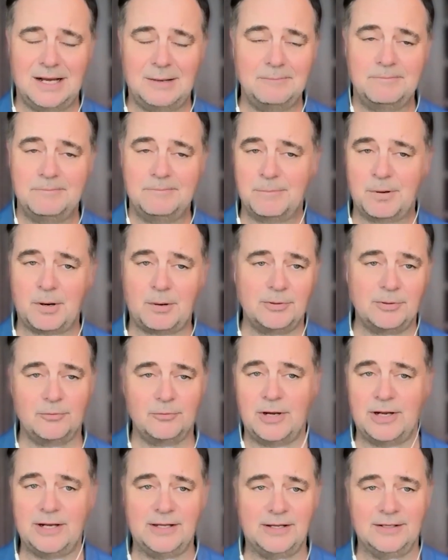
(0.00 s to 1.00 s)
I'm probably
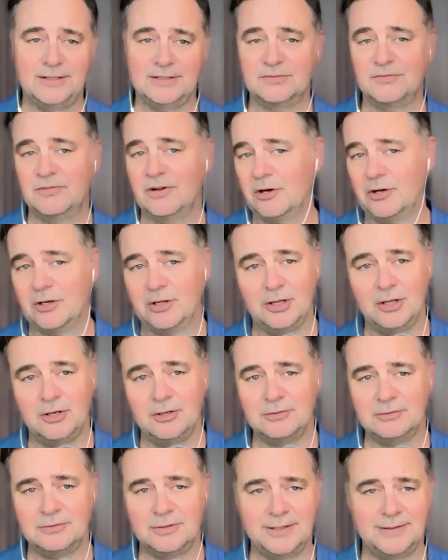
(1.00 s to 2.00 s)
rating this very
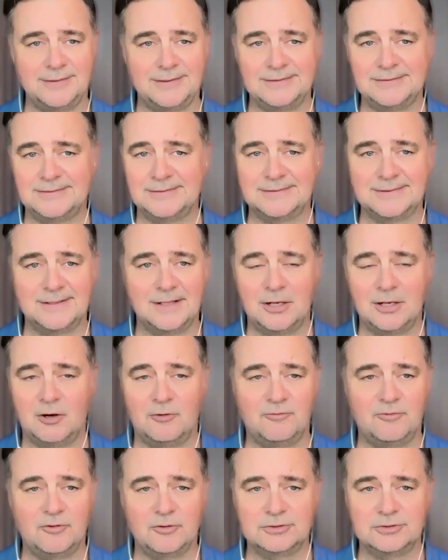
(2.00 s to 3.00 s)
low. Like, this is not
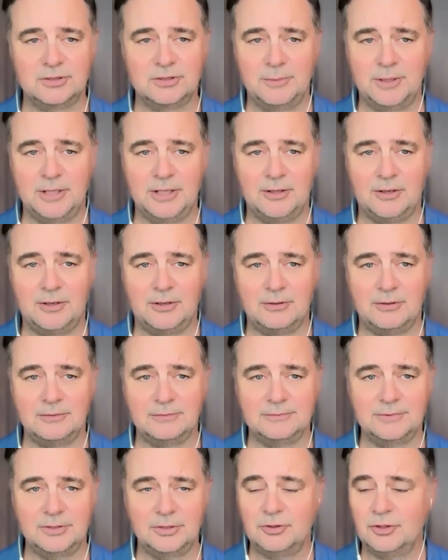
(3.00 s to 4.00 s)
helpful to me at
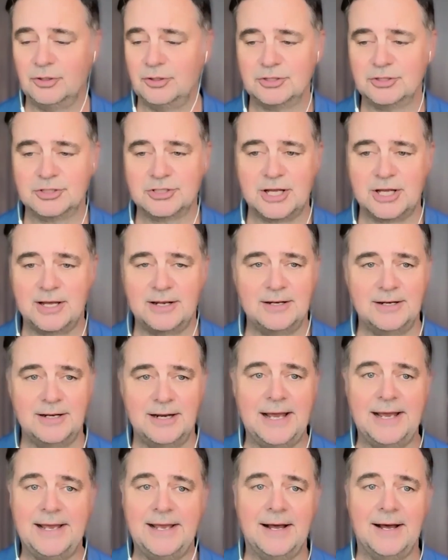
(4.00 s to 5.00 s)
all. You could have just had
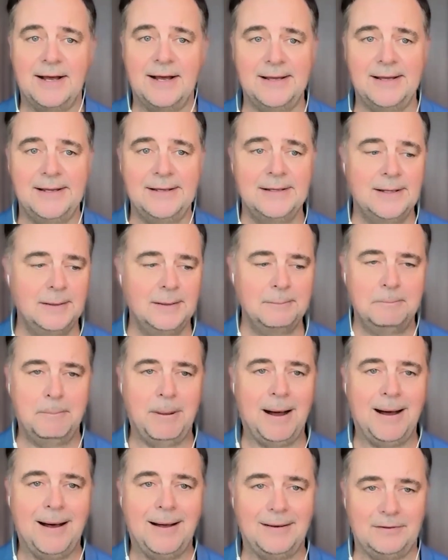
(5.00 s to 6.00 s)
an AI
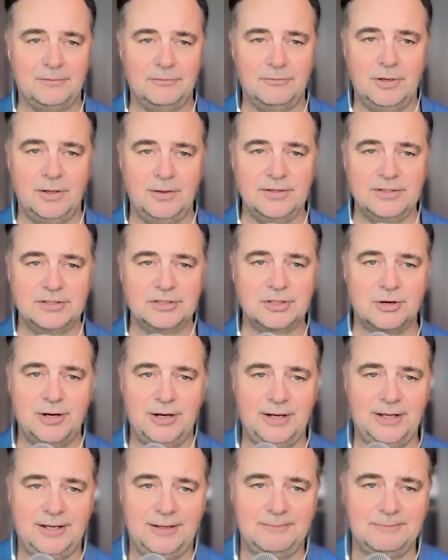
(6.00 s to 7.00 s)
bot run this
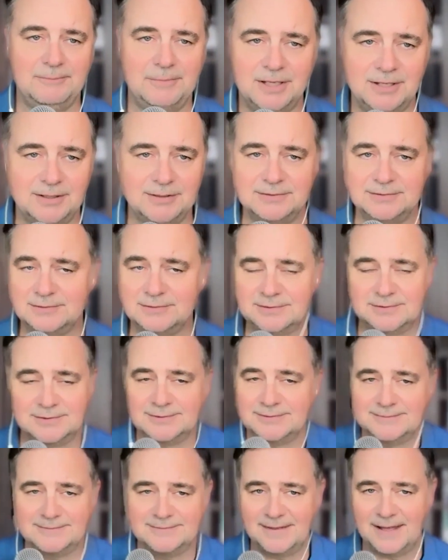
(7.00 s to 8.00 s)
training because